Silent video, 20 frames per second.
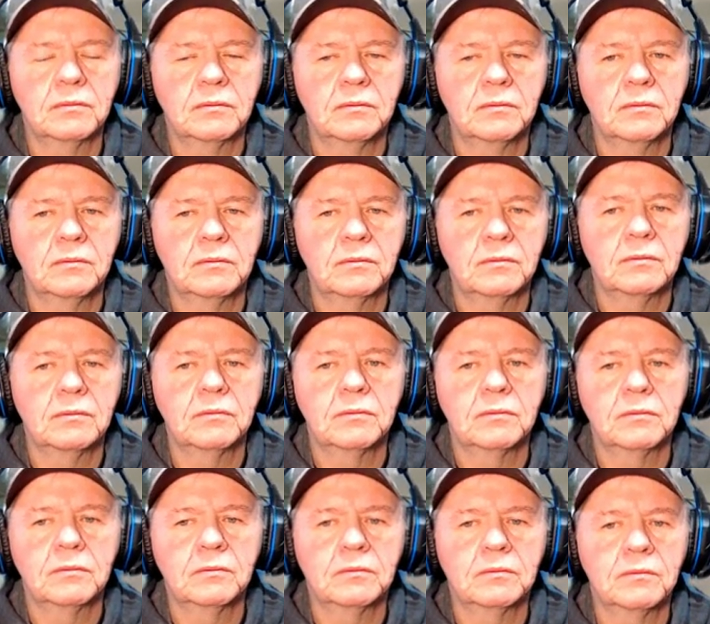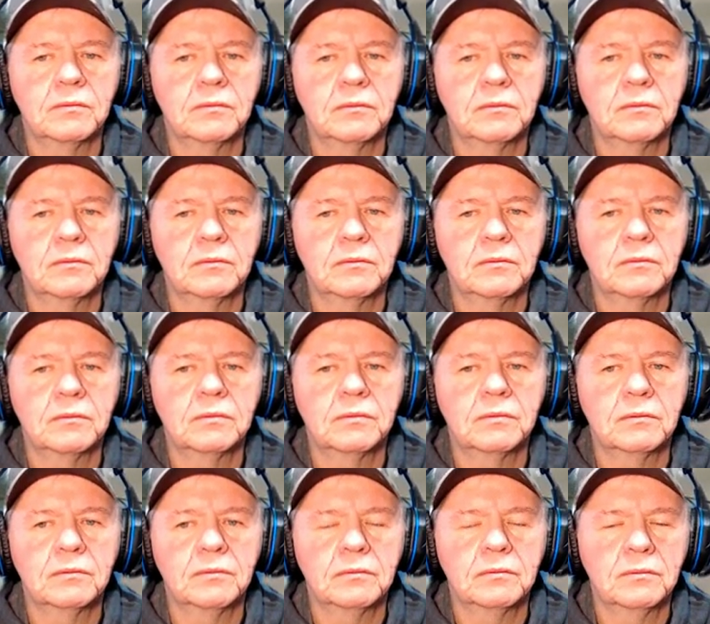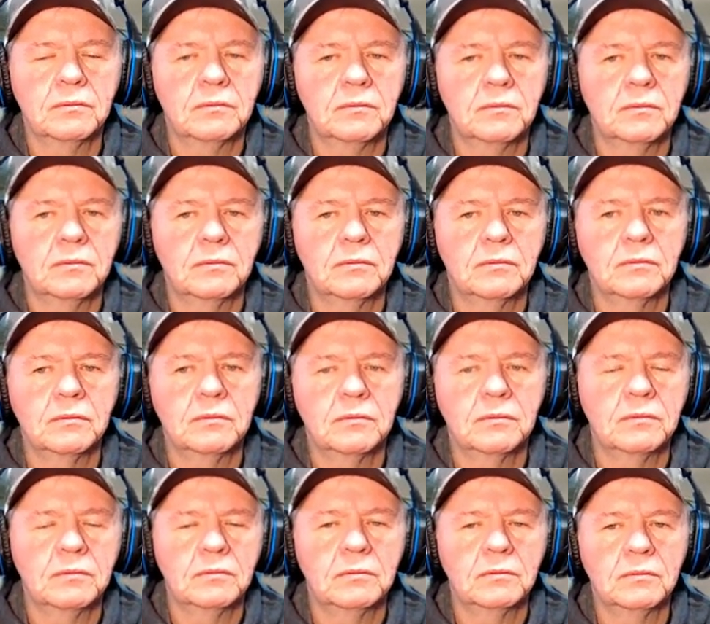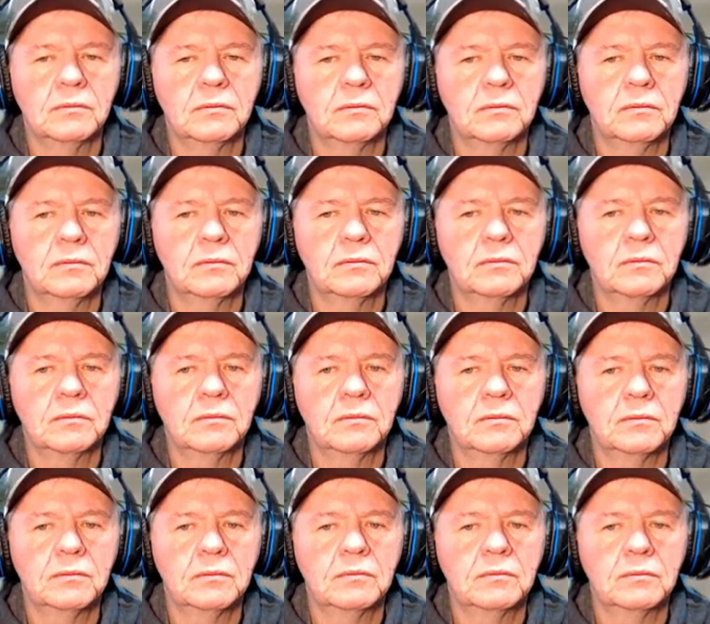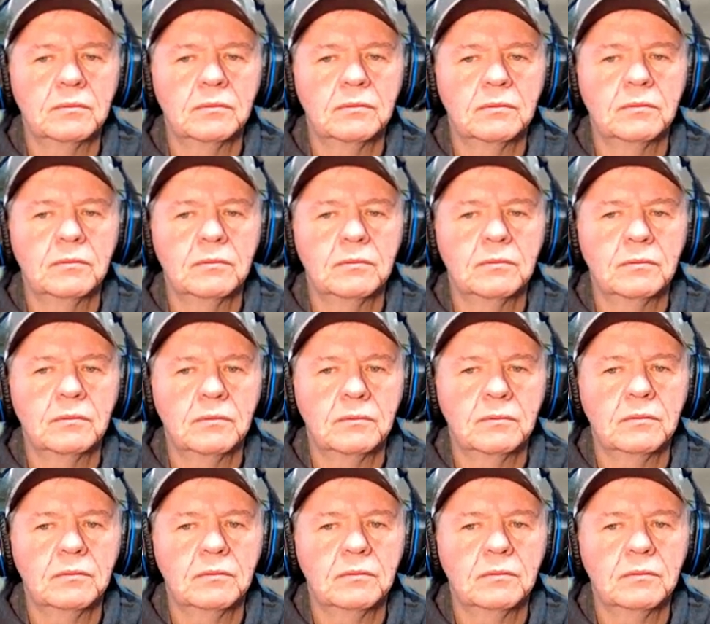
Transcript: (silent)